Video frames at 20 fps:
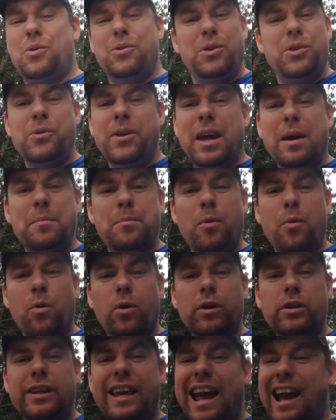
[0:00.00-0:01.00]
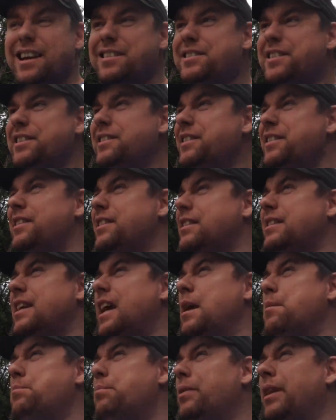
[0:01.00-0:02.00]
you get bored casting to the
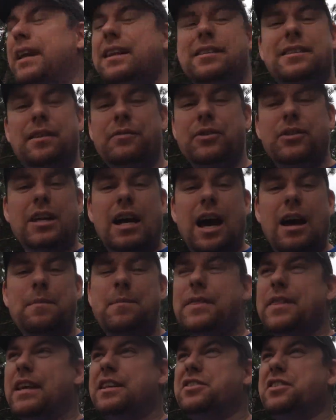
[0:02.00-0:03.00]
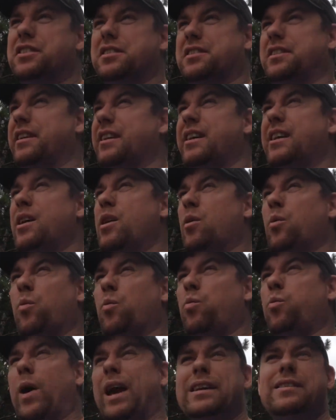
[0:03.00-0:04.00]
same place every time and then just
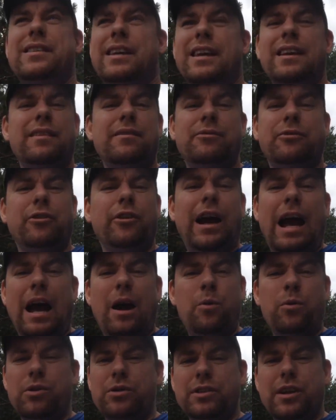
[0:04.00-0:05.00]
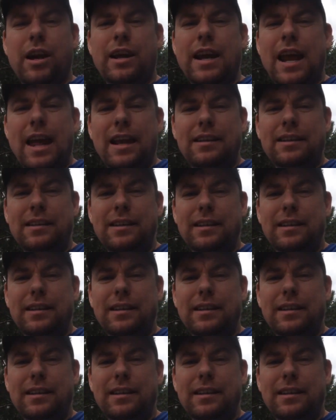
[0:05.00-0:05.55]
waiting for hours on end?